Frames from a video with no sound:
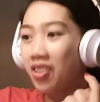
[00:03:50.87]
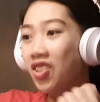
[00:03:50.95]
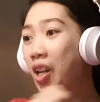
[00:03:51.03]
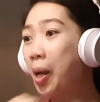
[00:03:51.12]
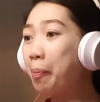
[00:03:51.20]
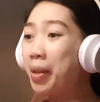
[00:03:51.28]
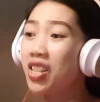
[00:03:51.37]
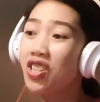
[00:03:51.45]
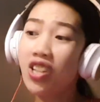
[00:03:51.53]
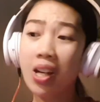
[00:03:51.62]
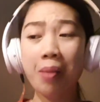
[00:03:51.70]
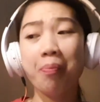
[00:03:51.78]
Choppy,
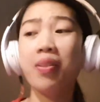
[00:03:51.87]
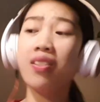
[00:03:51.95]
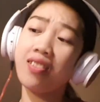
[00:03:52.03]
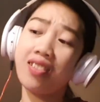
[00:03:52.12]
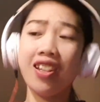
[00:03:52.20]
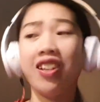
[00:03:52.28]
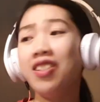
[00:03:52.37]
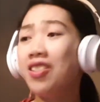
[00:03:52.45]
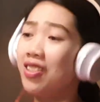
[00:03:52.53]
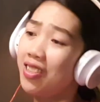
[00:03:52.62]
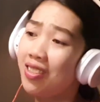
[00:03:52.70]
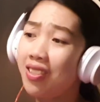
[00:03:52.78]
chop. Burn it
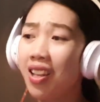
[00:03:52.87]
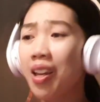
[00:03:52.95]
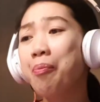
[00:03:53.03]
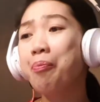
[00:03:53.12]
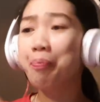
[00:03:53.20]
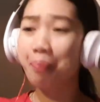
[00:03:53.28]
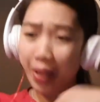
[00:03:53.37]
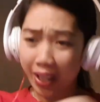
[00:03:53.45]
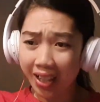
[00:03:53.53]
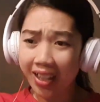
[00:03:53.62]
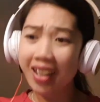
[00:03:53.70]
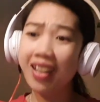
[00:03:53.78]
up.
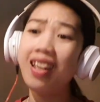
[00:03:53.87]
Burn it